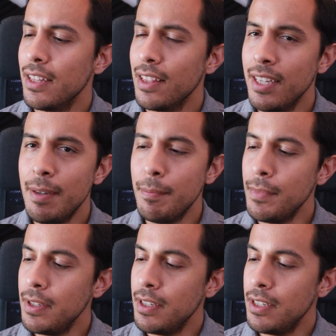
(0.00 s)
let
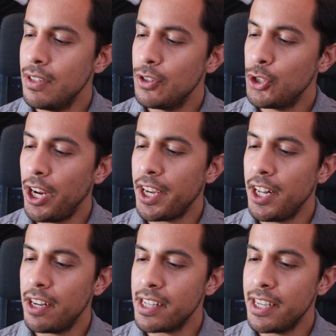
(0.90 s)
me check
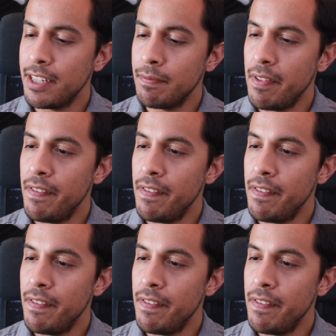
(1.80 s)
it out again,